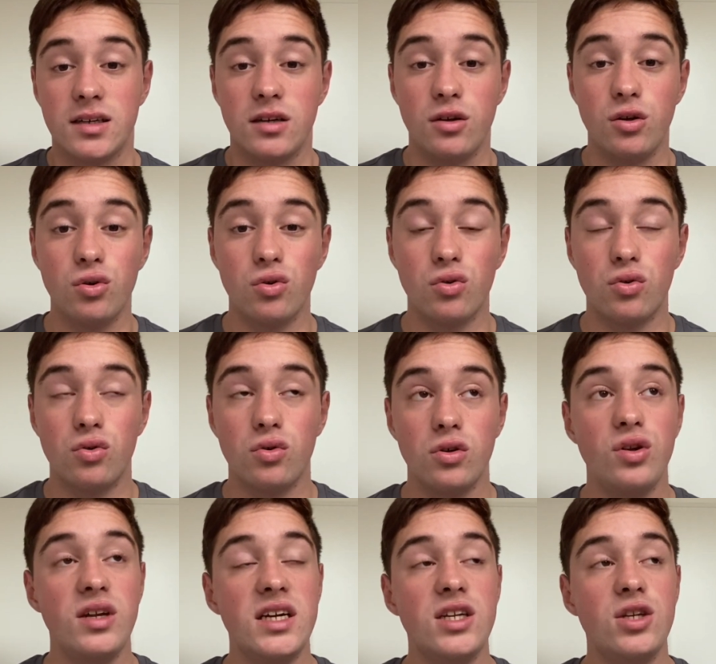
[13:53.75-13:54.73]
You
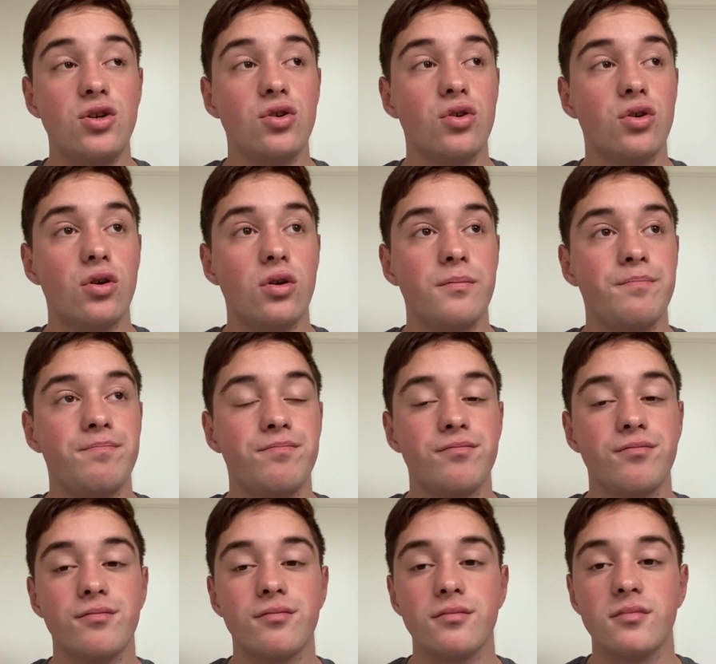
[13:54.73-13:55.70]
need your
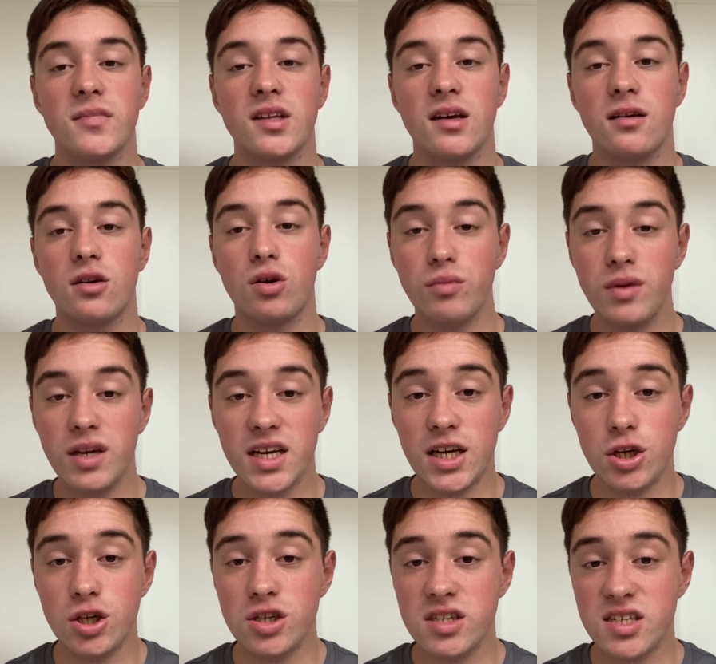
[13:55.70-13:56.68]

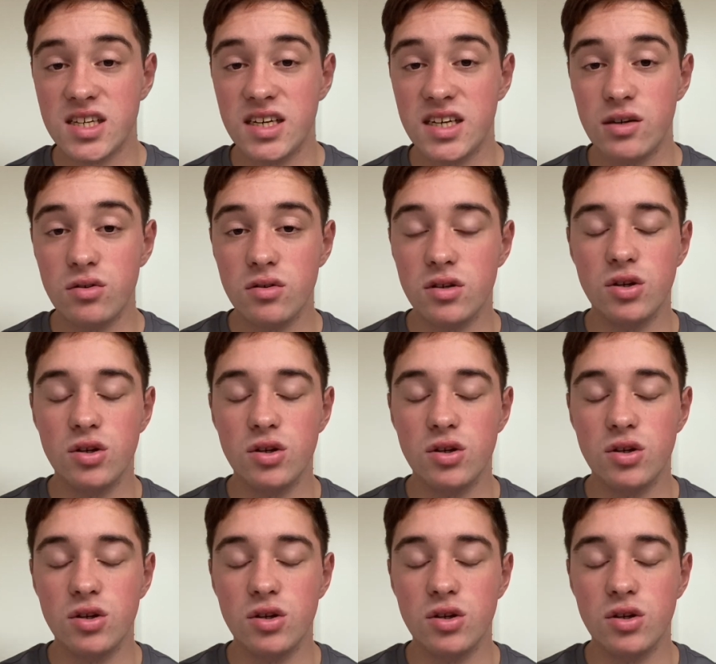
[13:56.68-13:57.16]
communication skill,